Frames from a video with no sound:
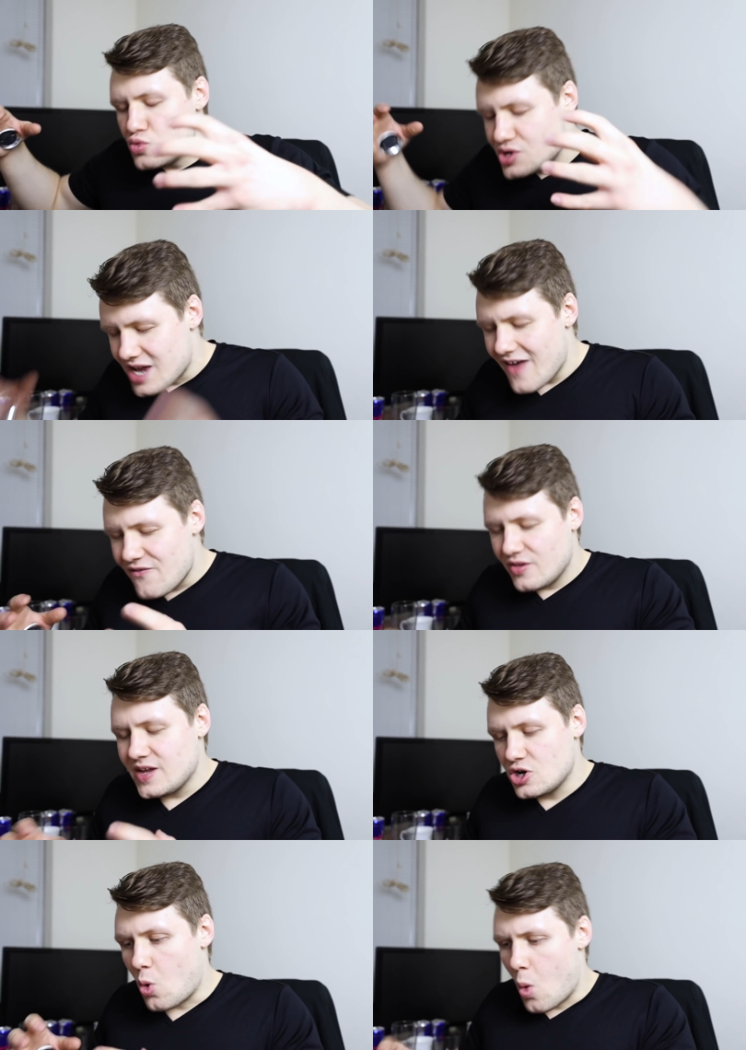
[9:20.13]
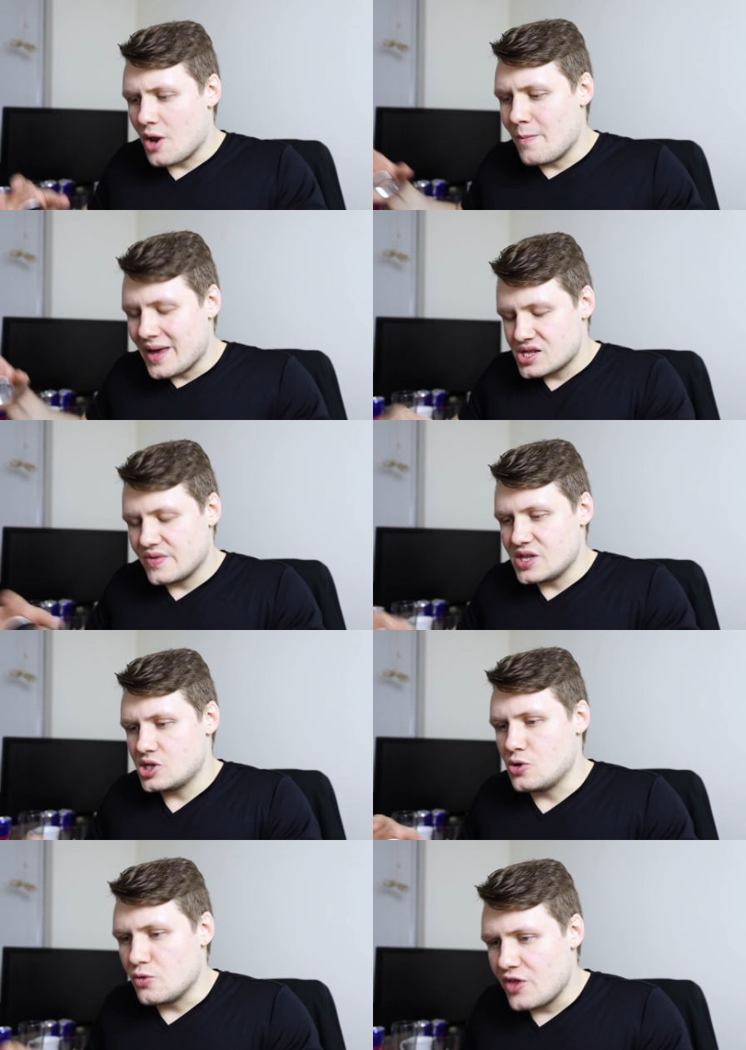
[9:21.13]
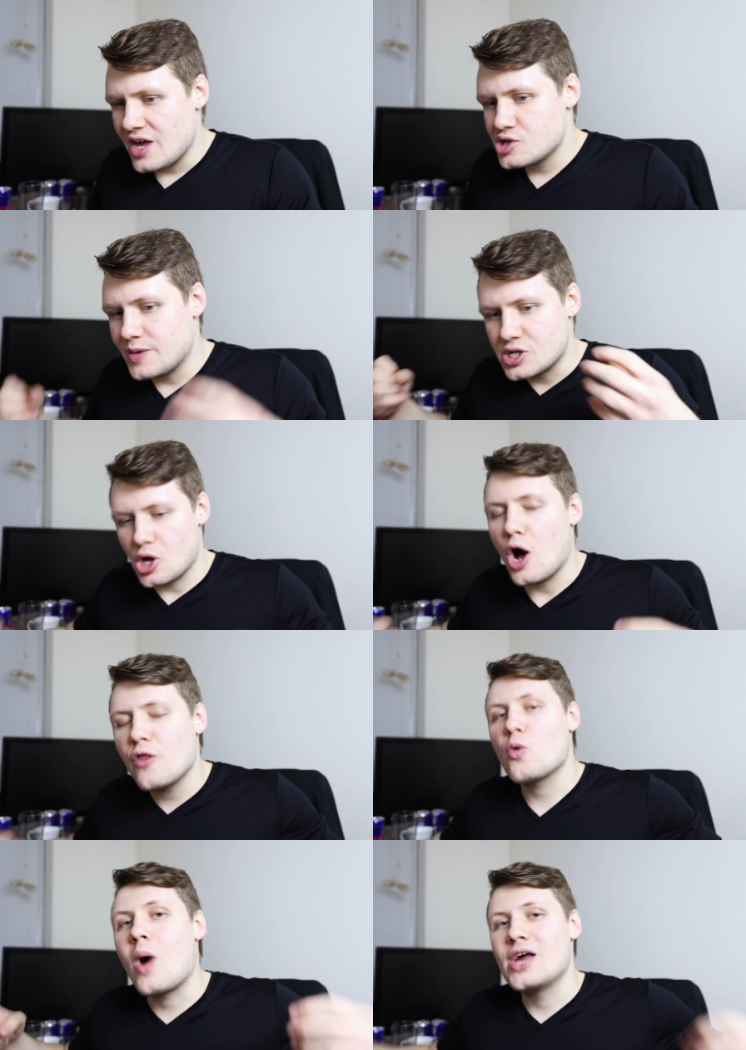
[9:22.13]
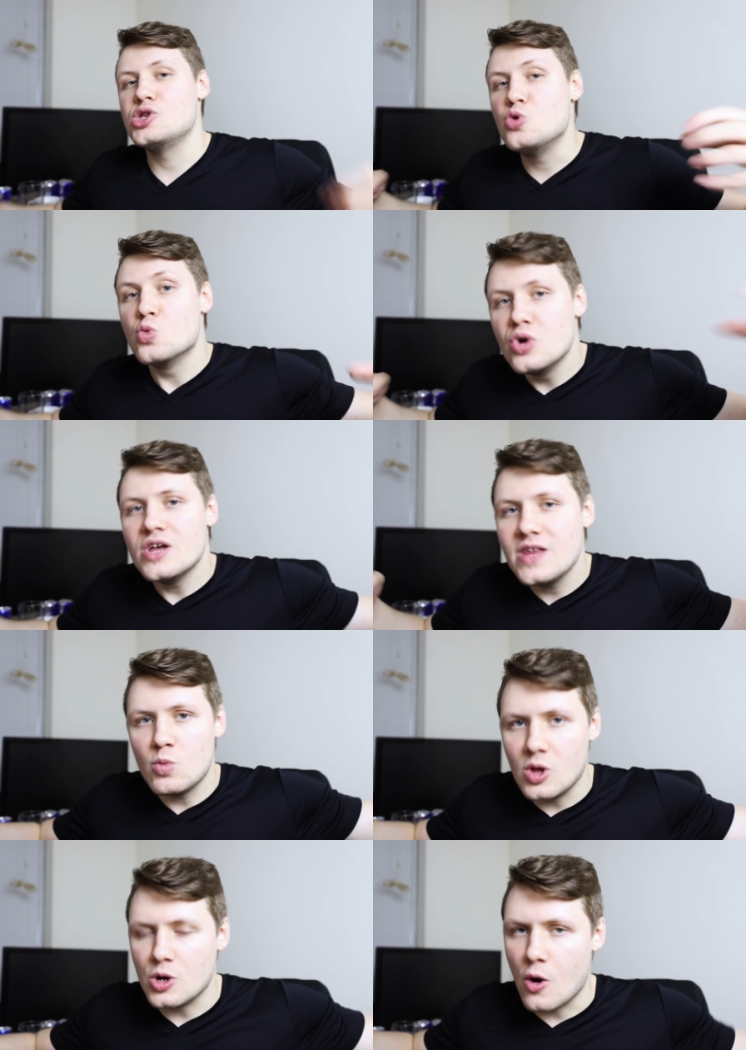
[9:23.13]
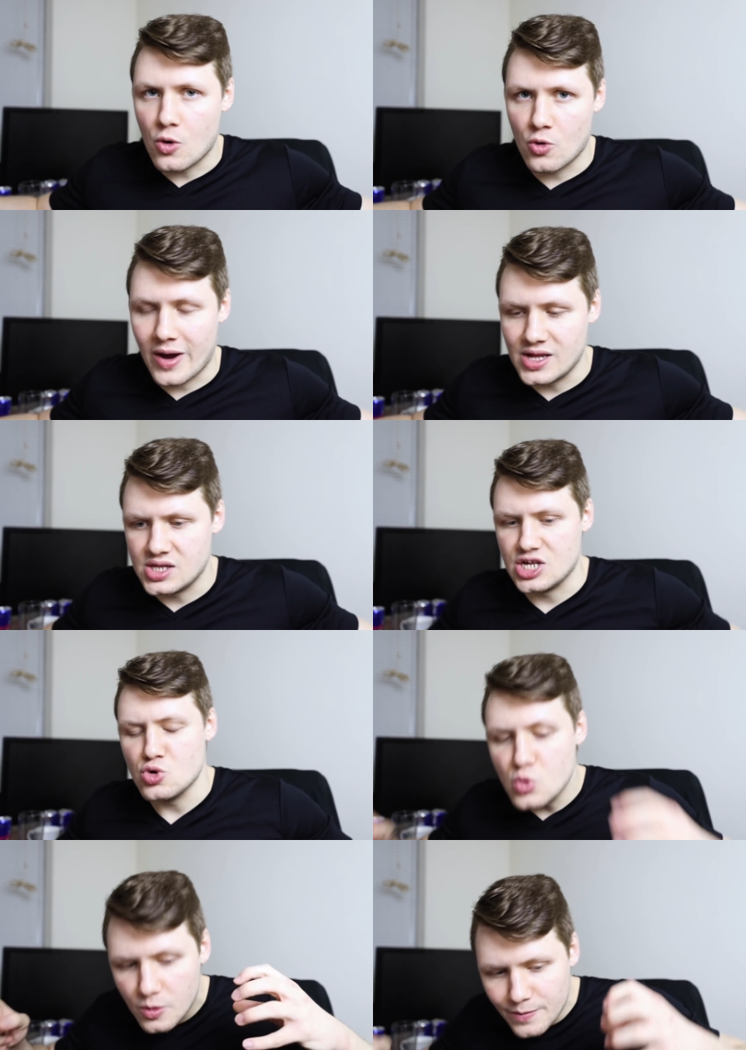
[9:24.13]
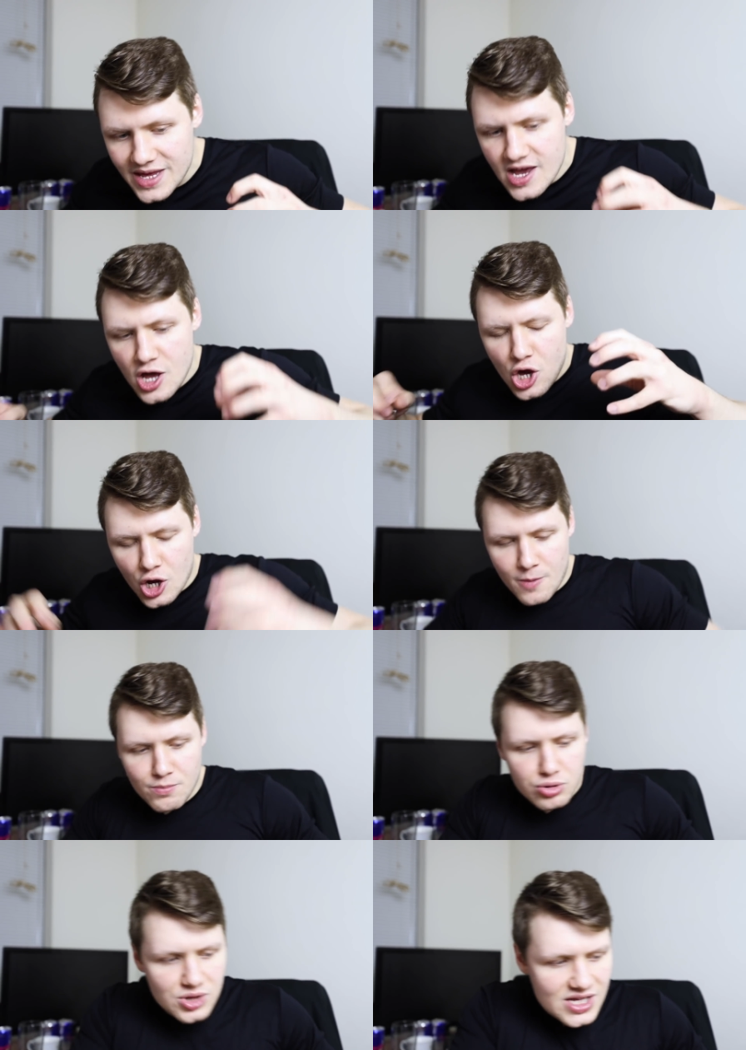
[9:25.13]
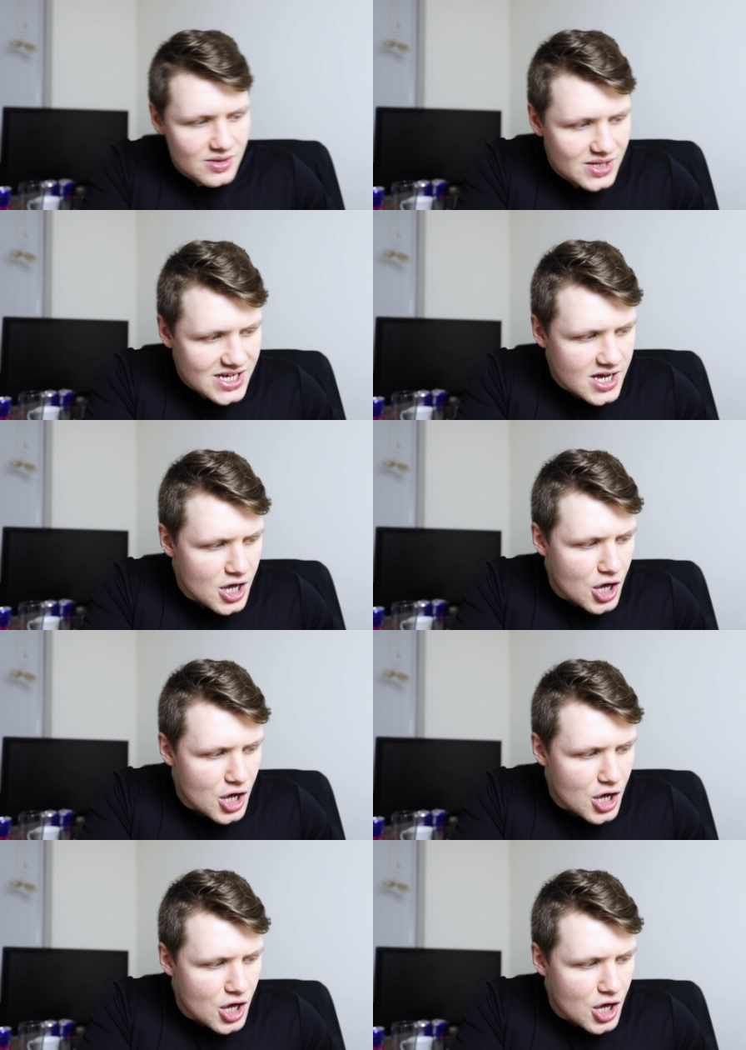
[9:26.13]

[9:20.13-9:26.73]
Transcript: you definitely don't want to mix these two things because otherwise you really will go crazy. You will be completely